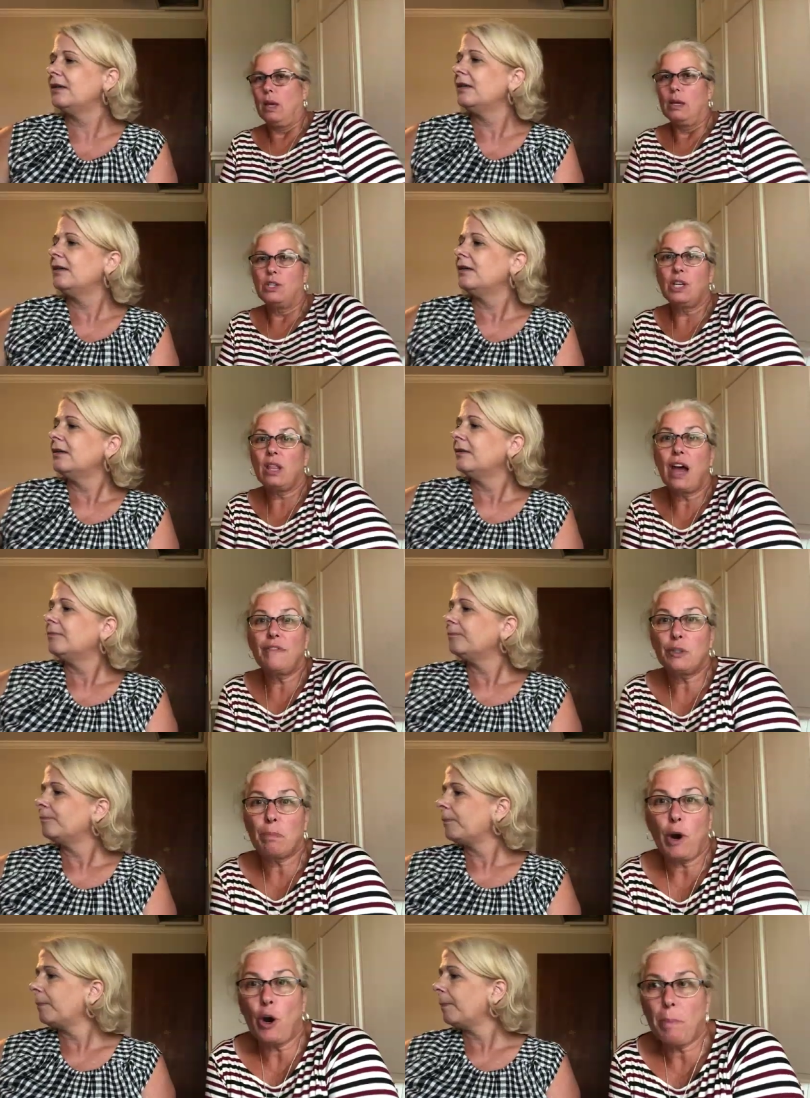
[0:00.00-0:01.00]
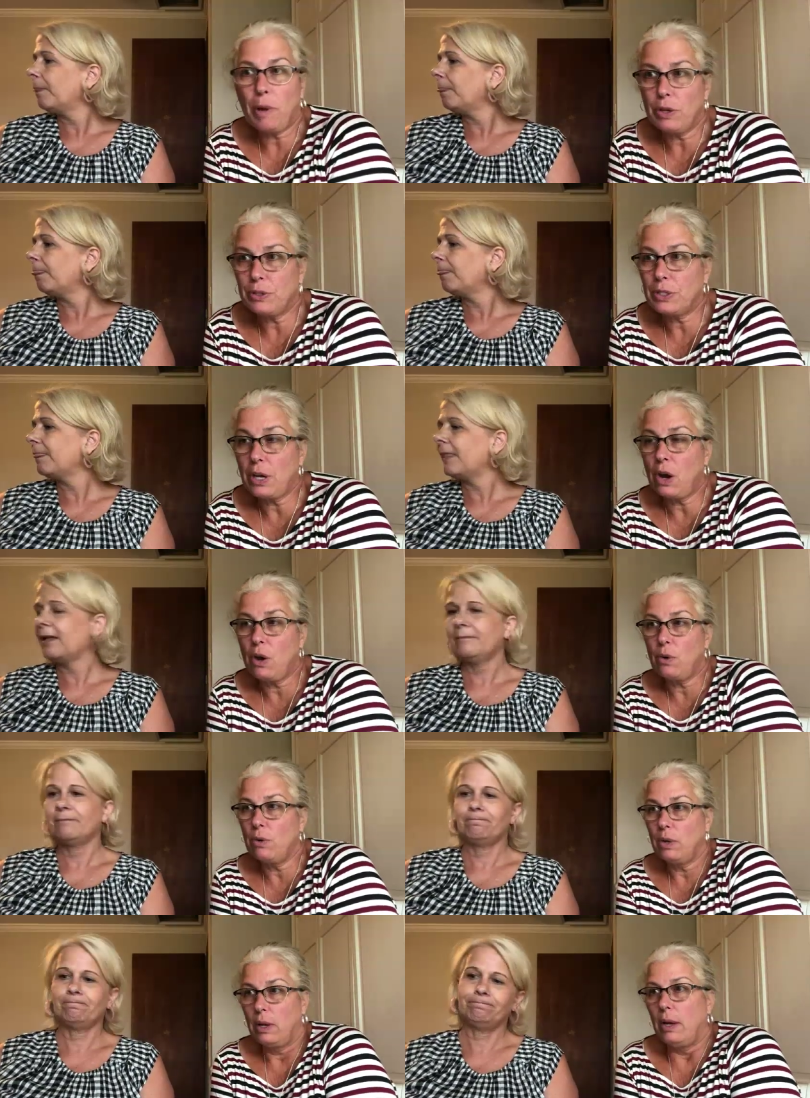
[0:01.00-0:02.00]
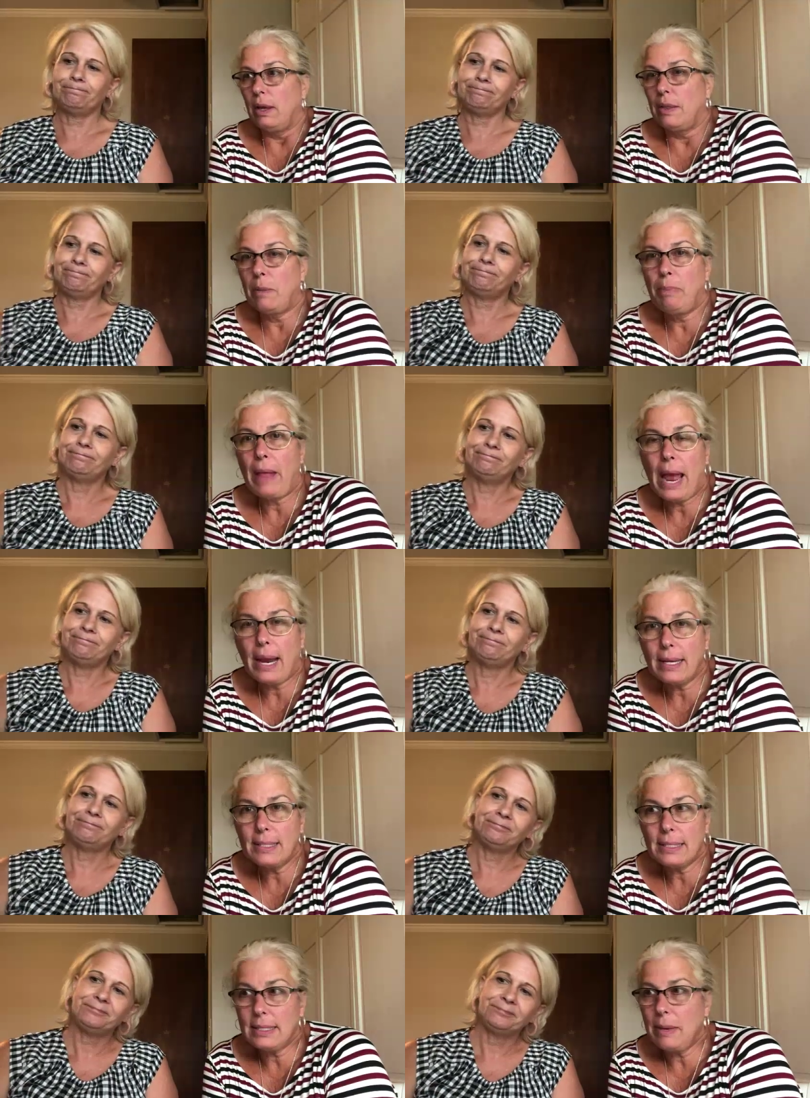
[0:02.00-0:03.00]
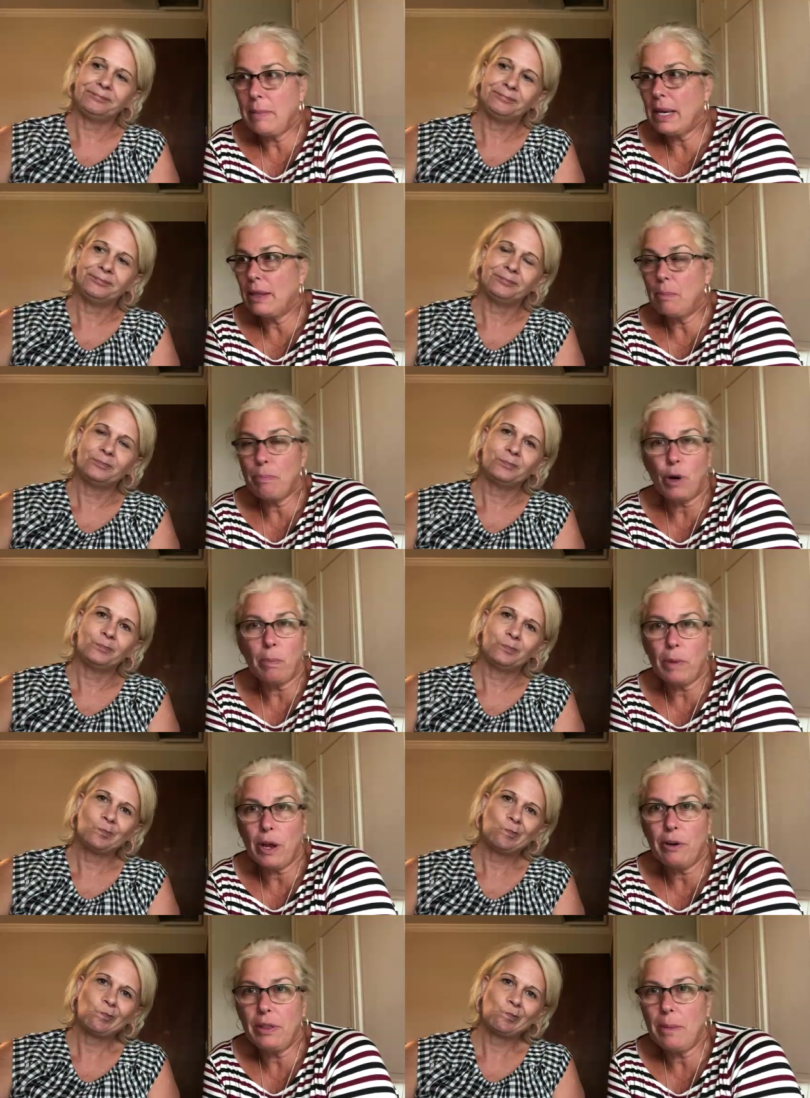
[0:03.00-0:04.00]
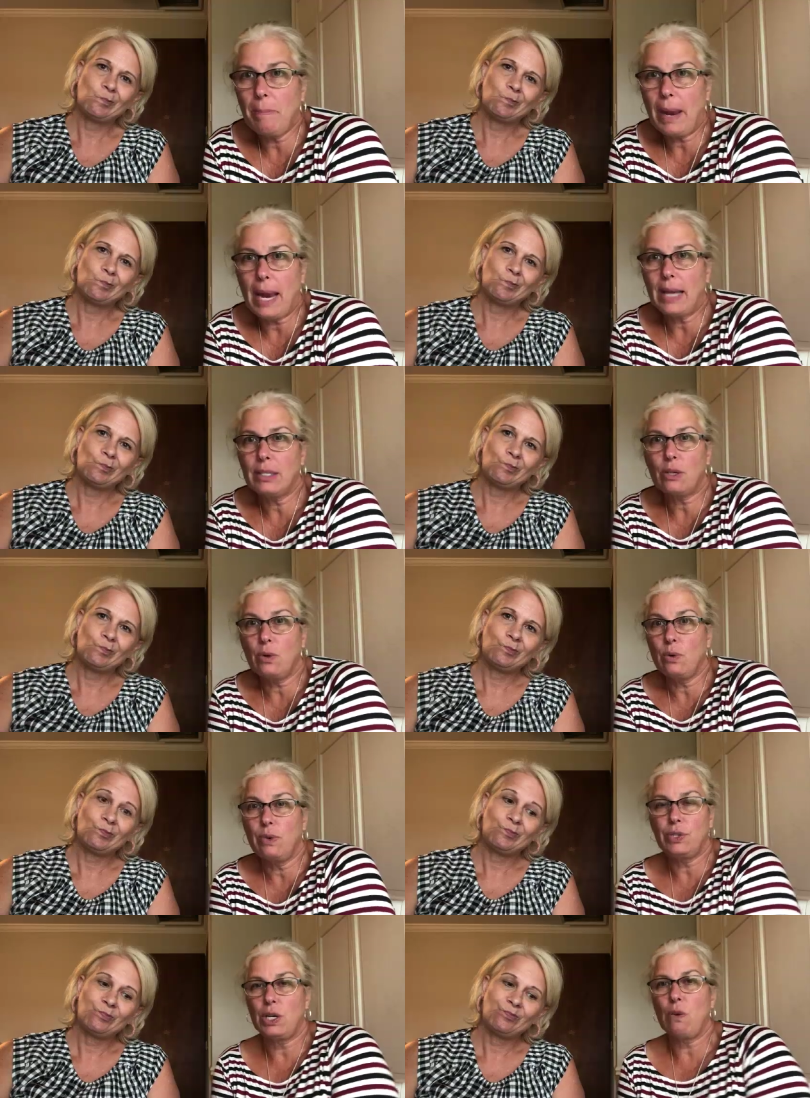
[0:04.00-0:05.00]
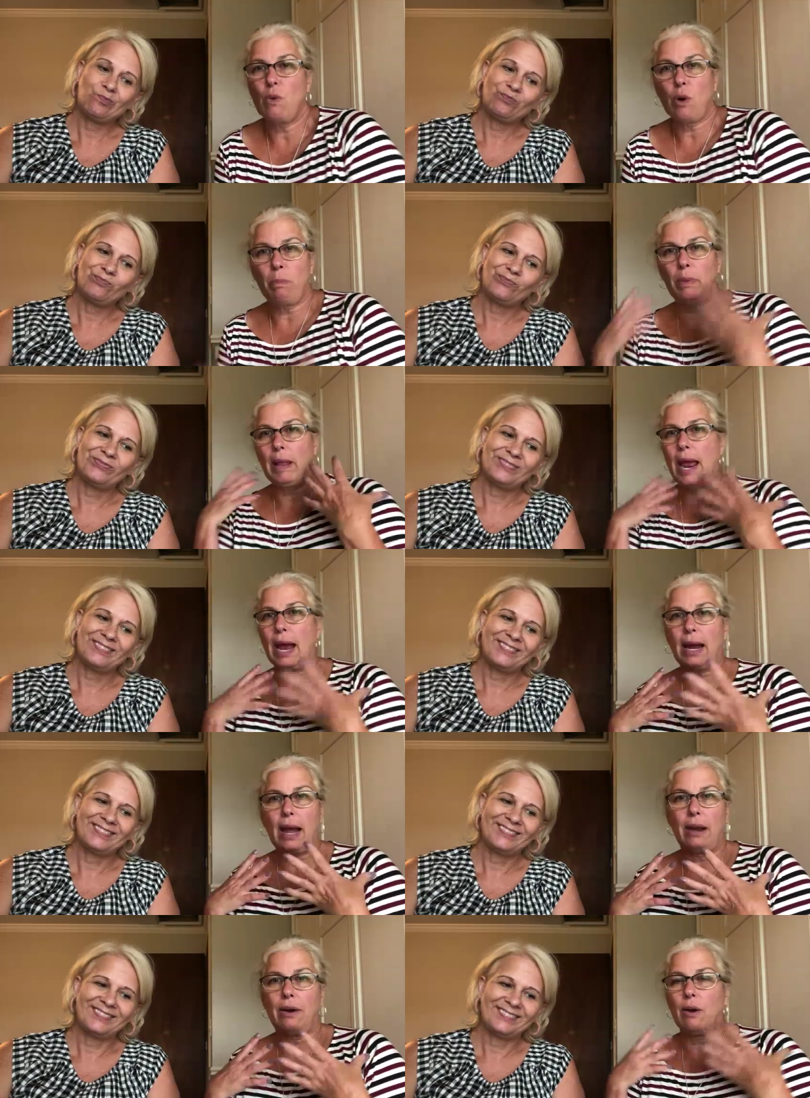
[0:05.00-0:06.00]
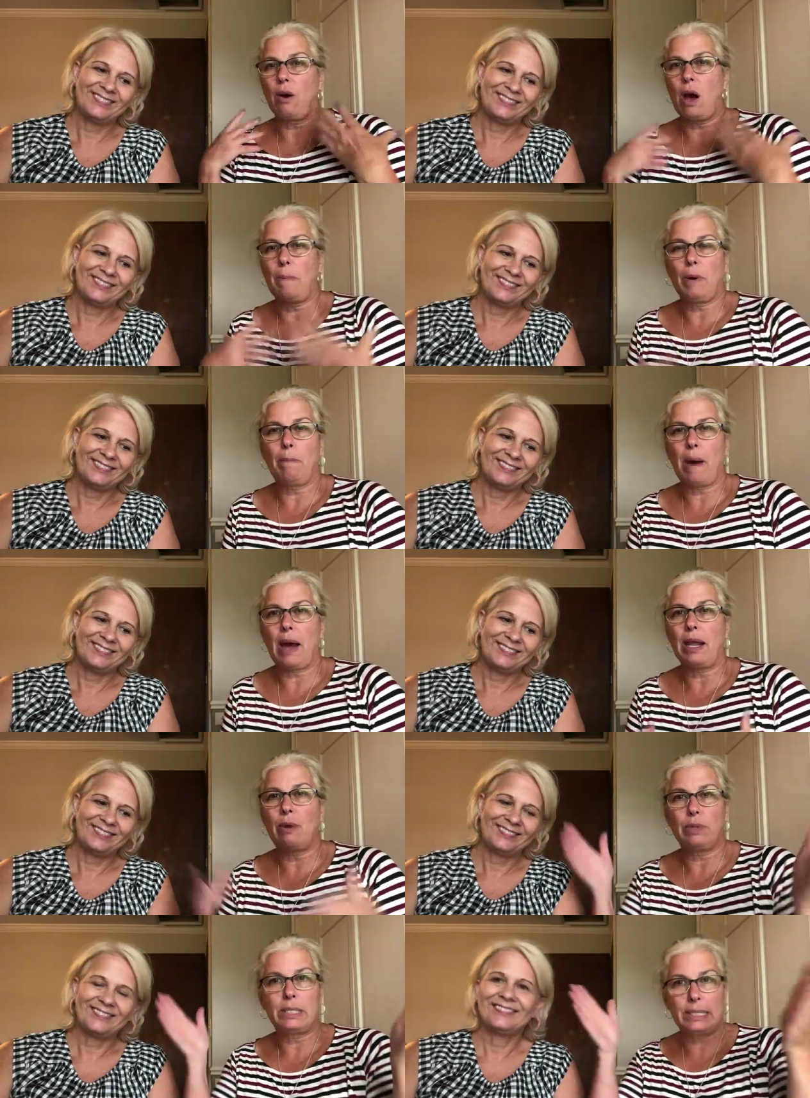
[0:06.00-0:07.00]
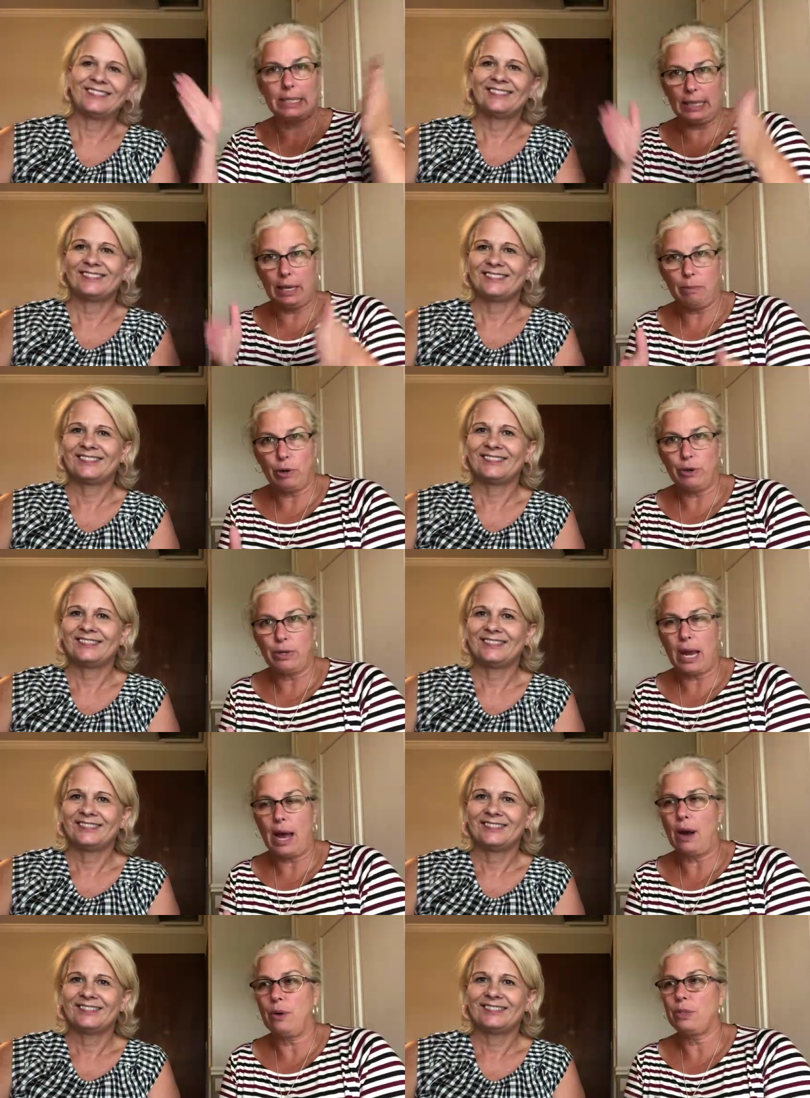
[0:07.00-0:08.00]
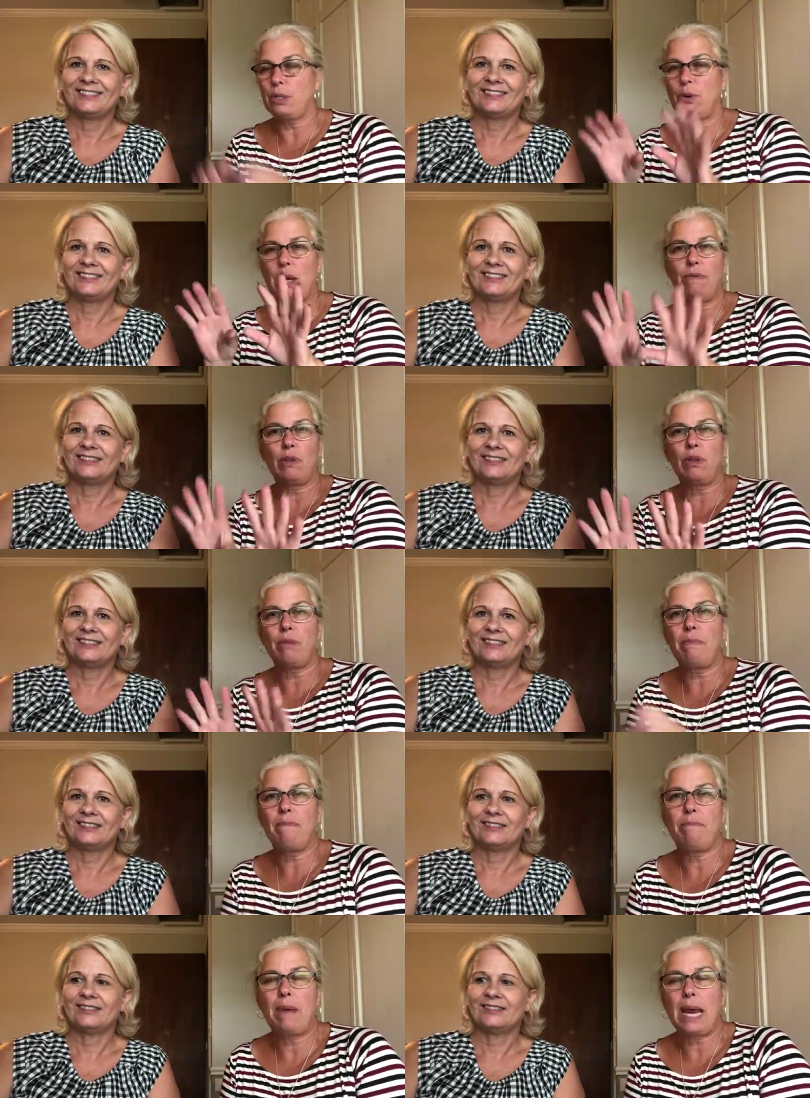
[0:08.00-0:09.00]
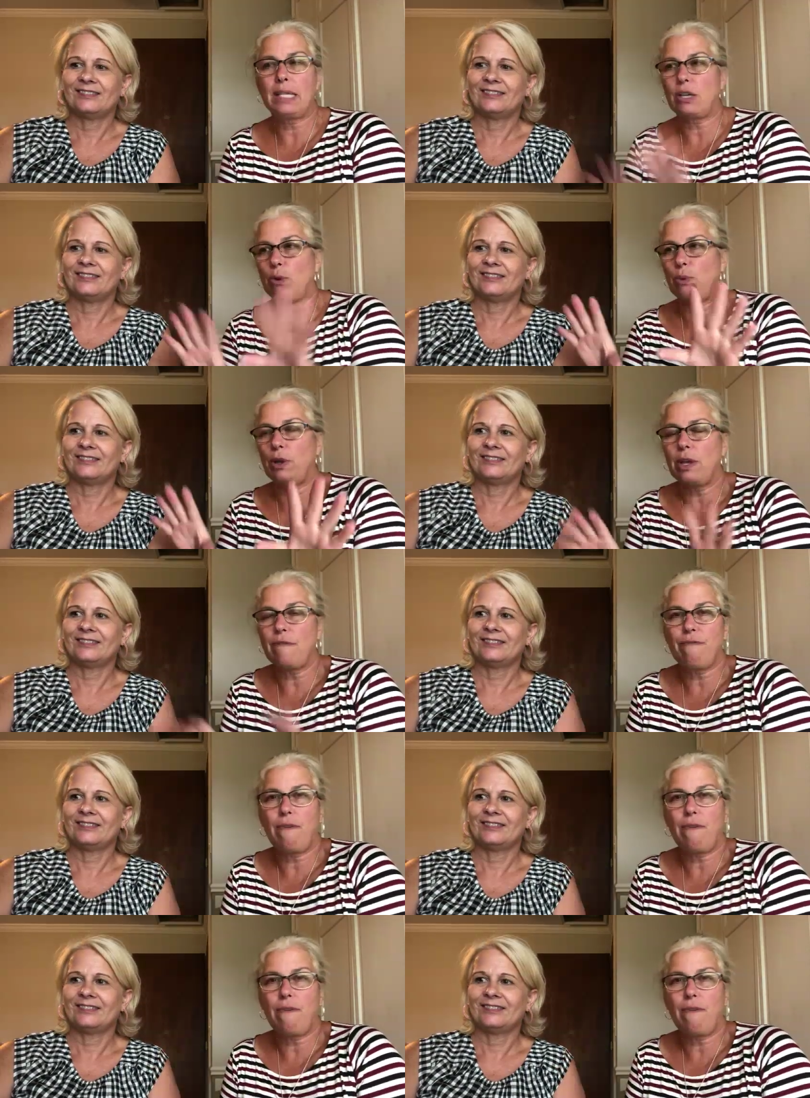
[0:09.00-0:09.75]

Speaker 1: She loves purple, so the black is slimming and the purple are in the pants. So if she wore black on her upper body, it would slim her down. So even though the pants are really